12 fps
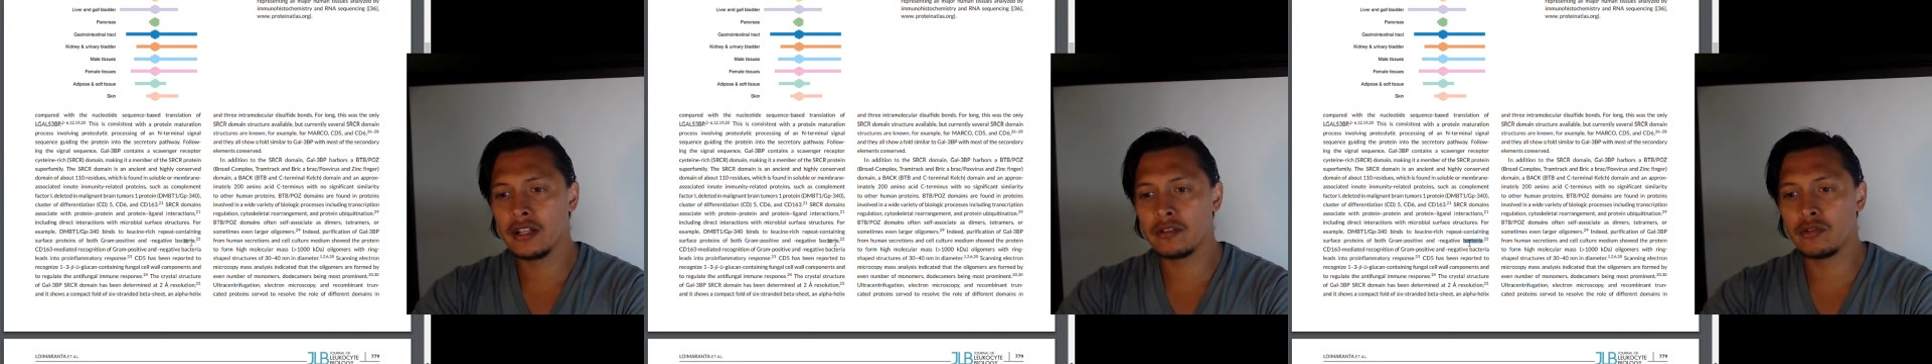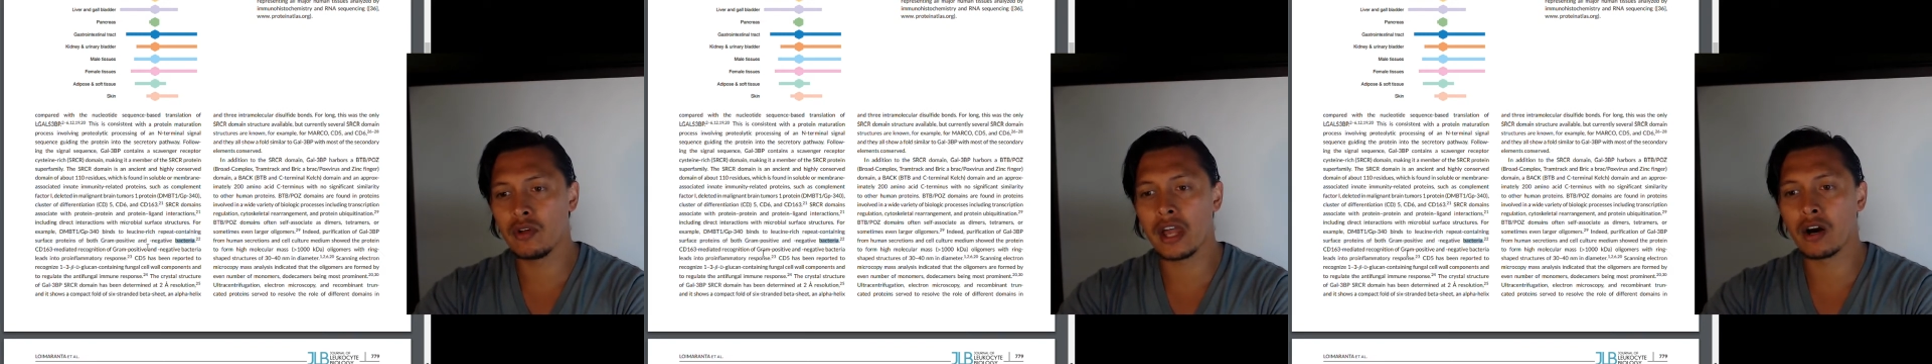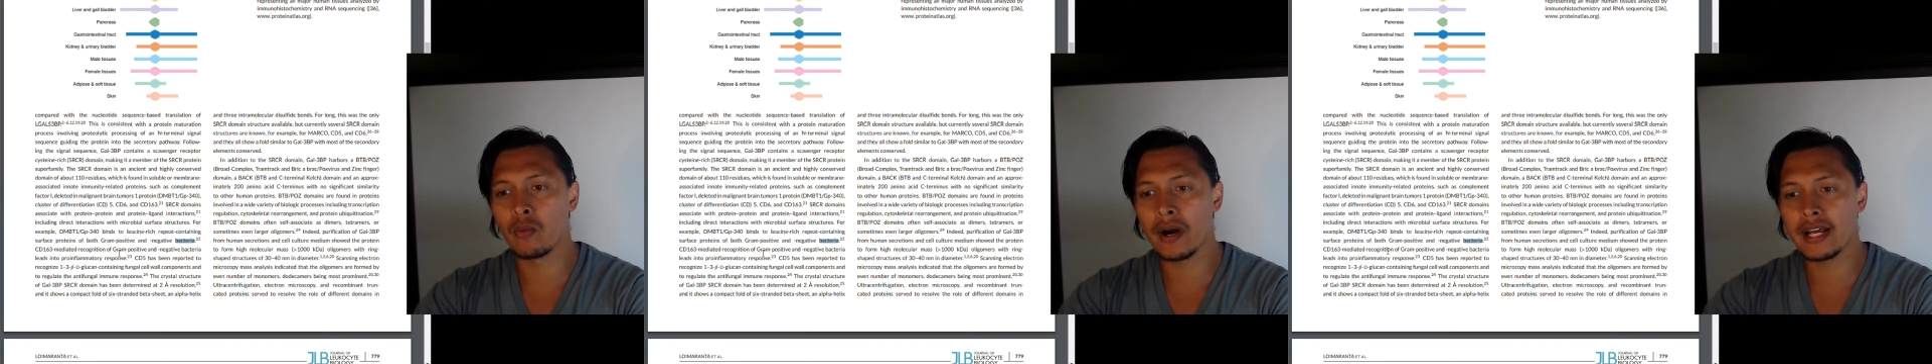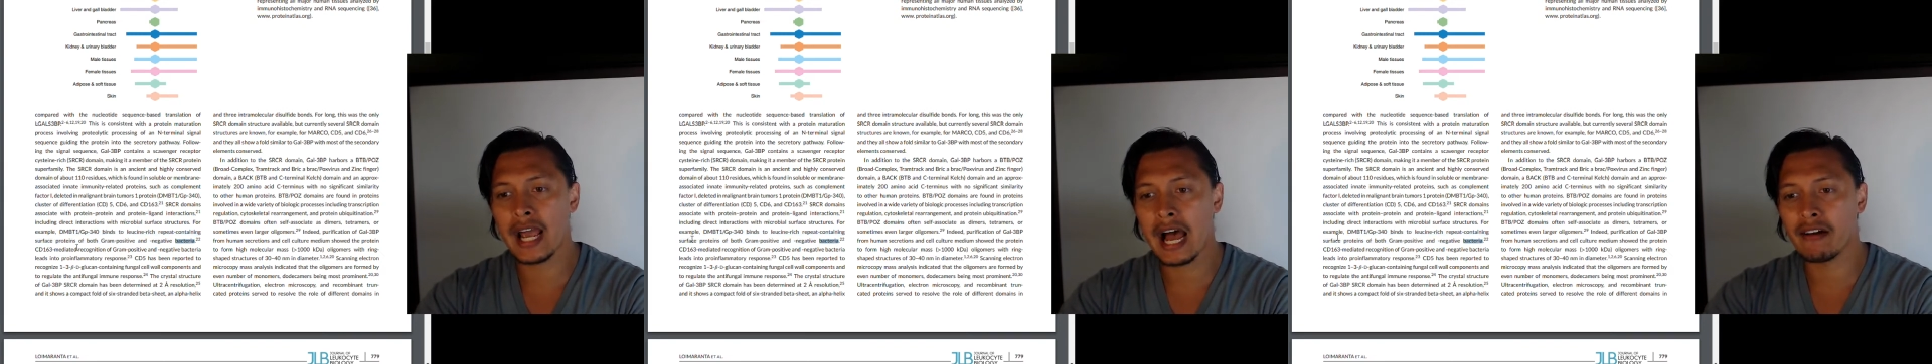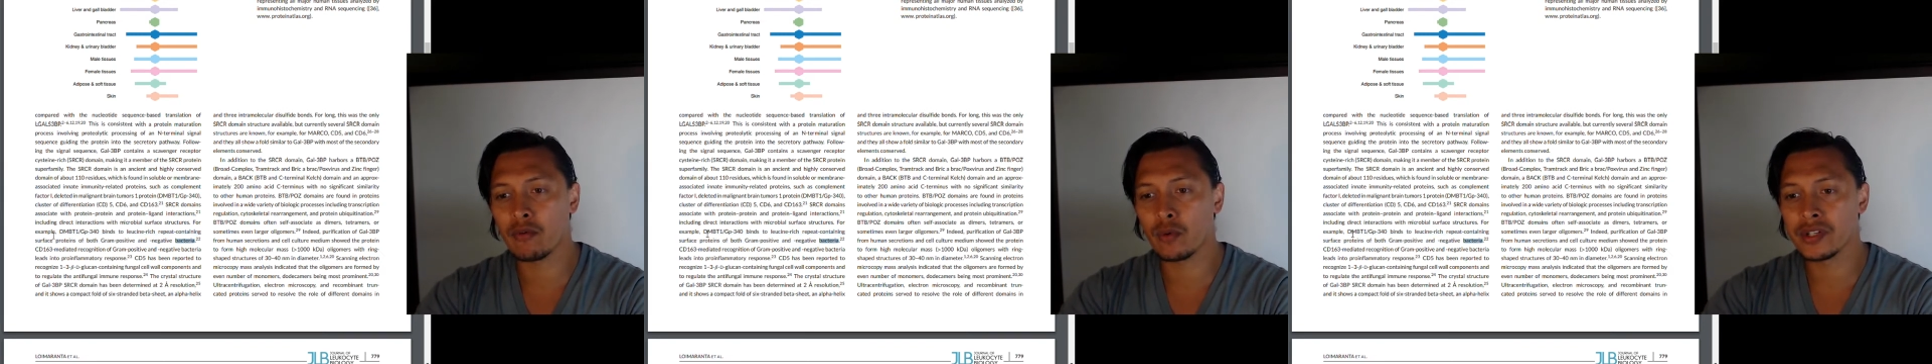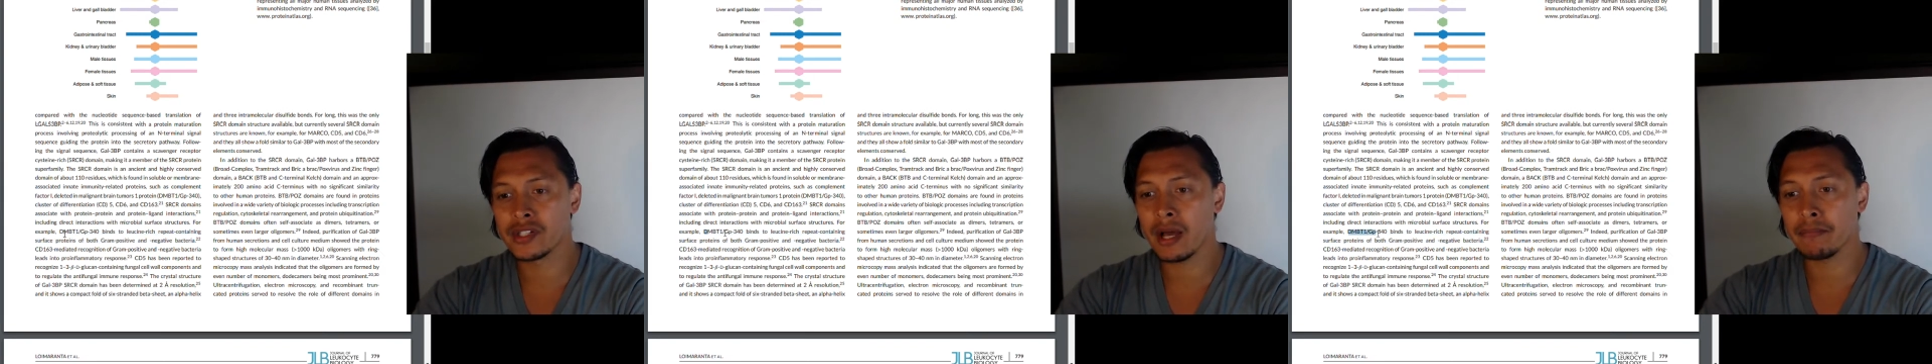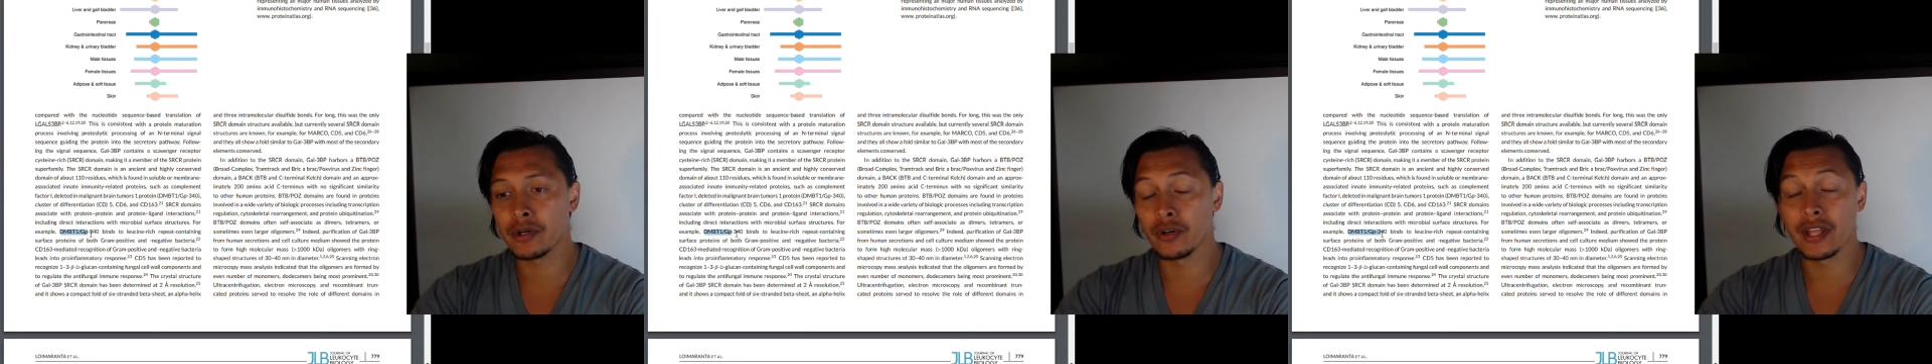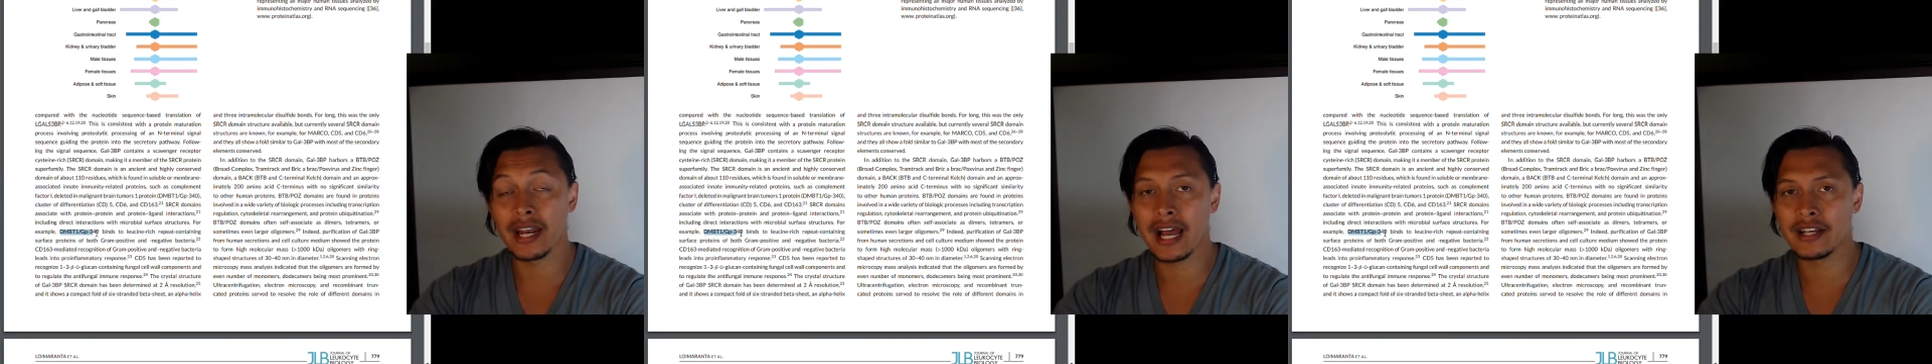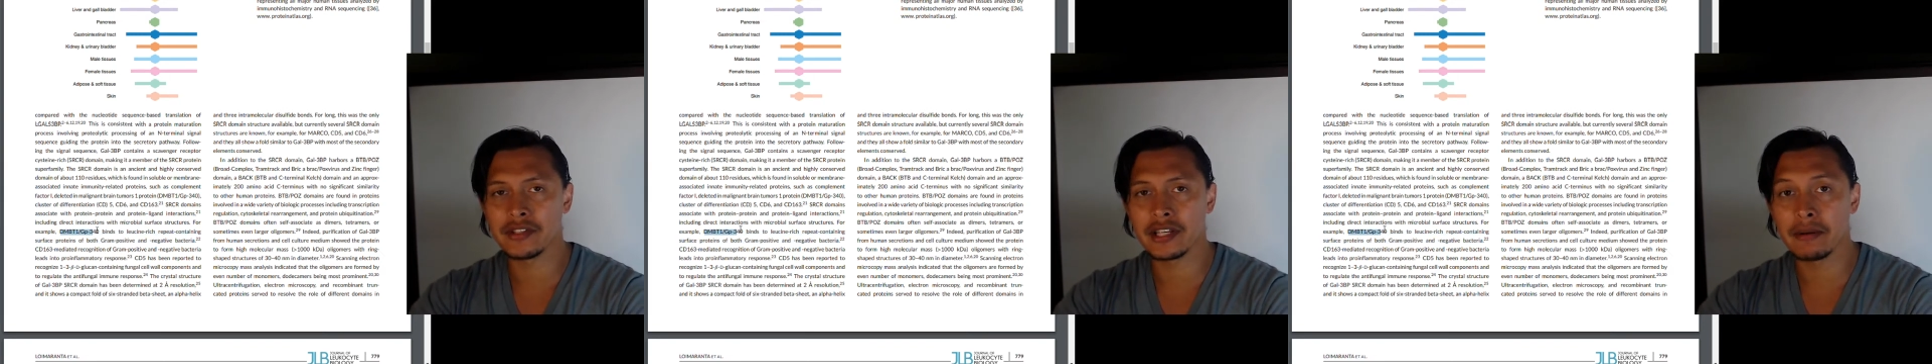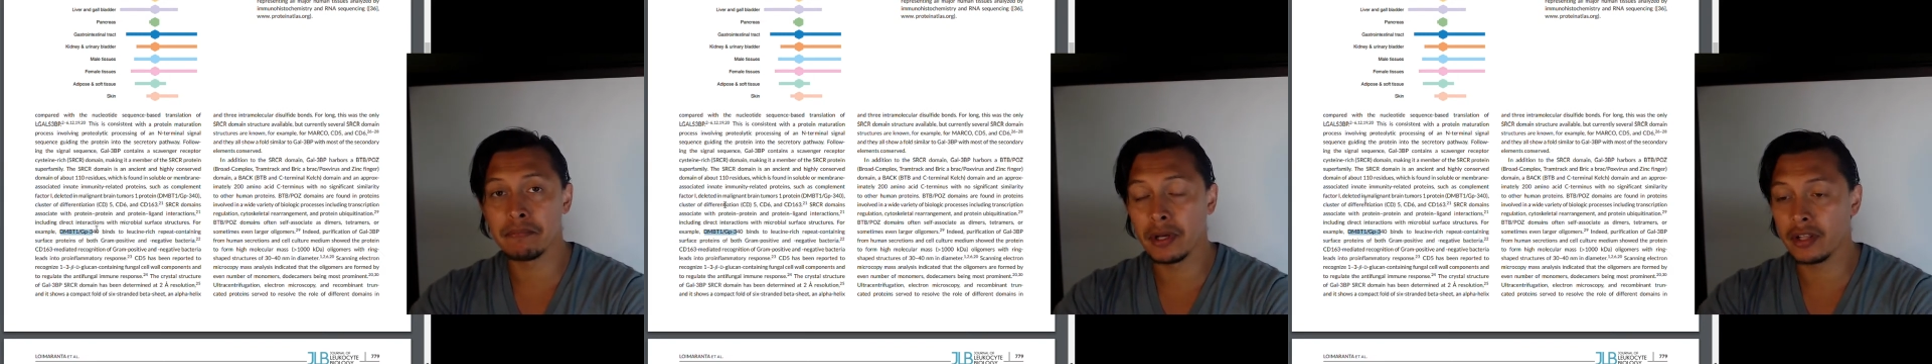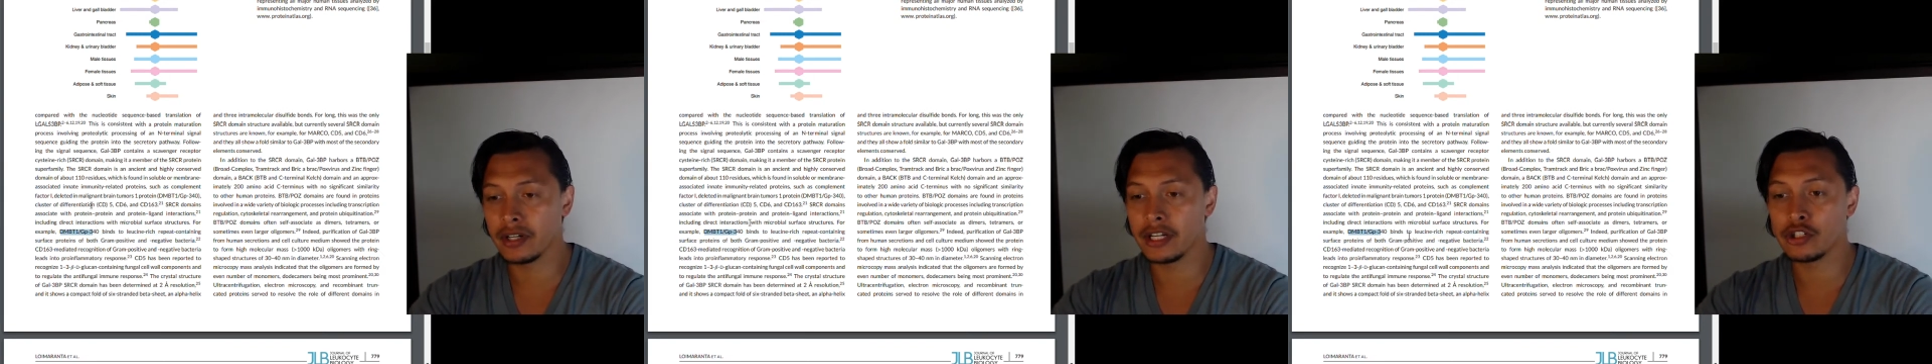They already have a receptor that has the ability